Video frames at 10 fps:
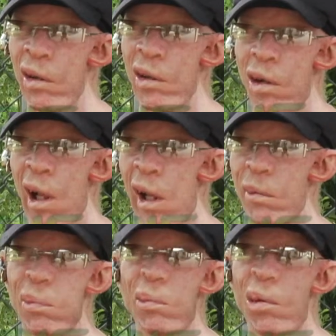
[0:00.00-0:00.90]
You know,
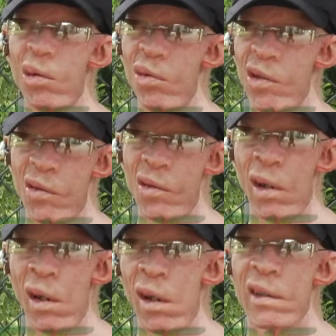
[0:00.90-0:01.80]
like people used to
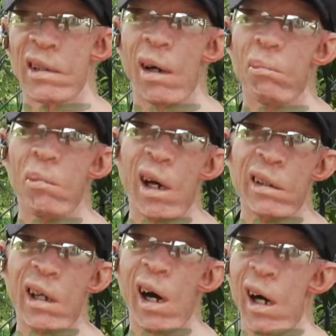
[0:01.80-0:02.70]
stop me
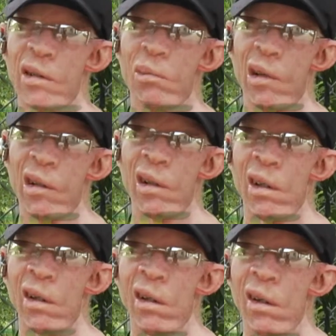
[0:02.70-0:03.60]
and ask me
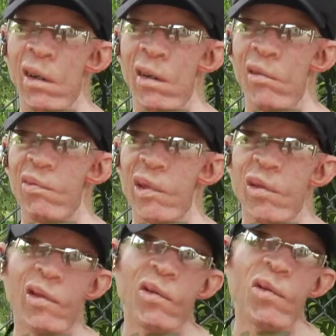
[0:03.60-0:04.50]
to
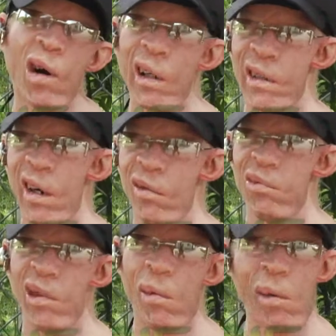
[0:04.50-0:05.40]
do a song
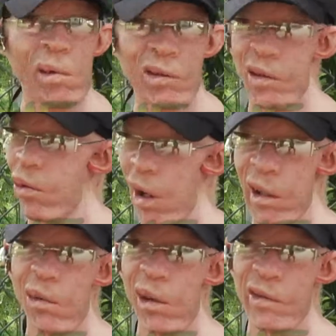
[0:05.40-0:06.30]
for them, and me just do a
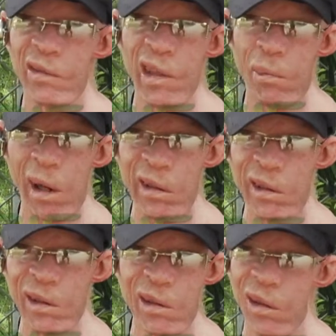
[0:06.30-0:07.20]
lyrics for them,
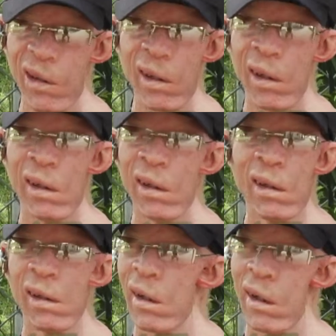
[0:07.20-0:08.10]
and you know,
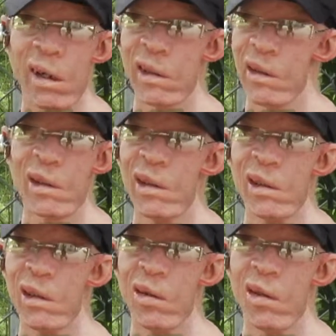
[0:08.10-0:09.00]
and it,
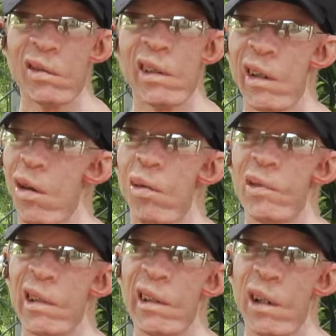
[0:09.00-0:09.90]
you know, there
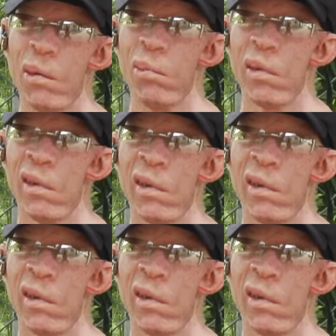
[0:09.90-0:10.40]
comes the name